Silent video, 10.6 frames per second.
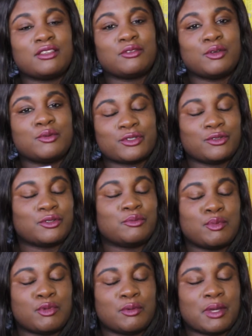it's called
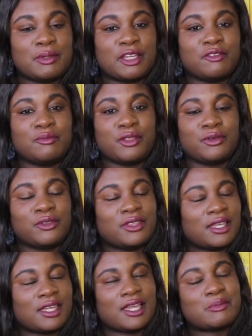The Republic of Motherhood, that
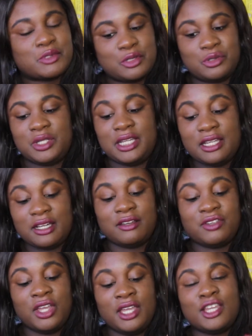I absolutely love.